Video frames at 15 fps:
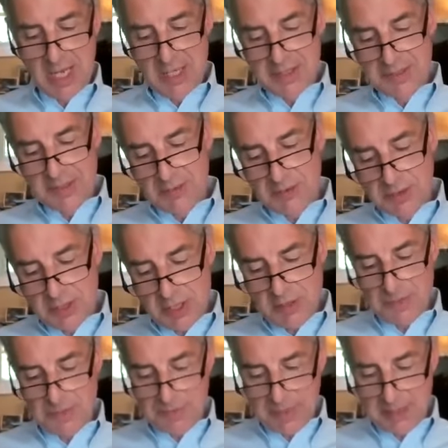So do
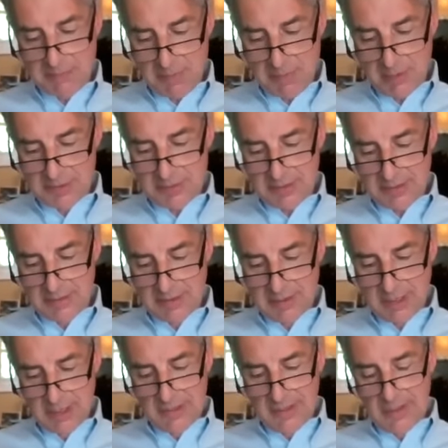you think, Martin,
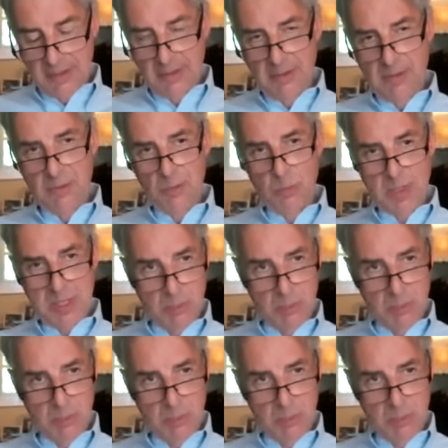we